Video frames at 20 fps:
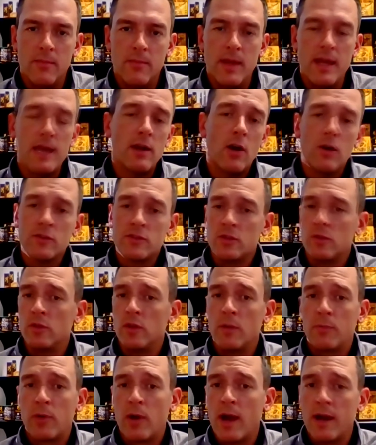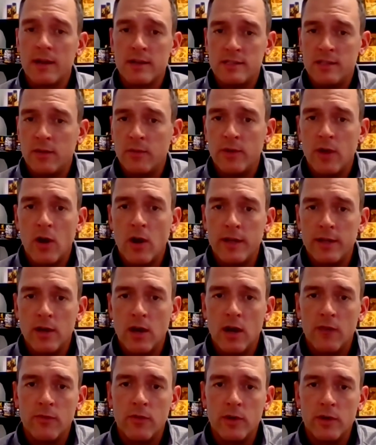and also the products that we already
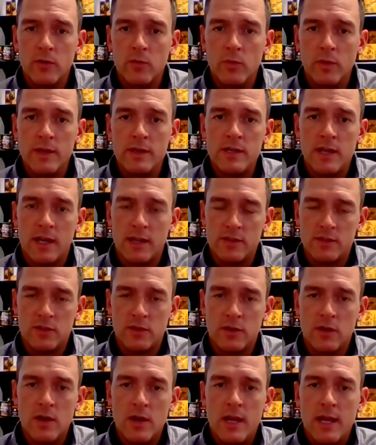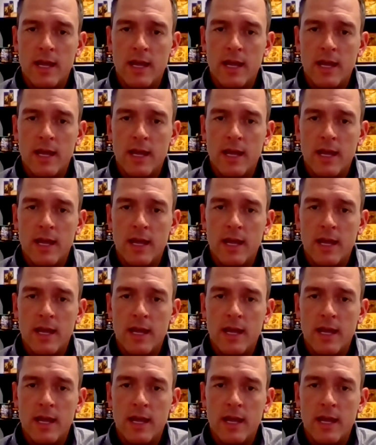offered in Winchester.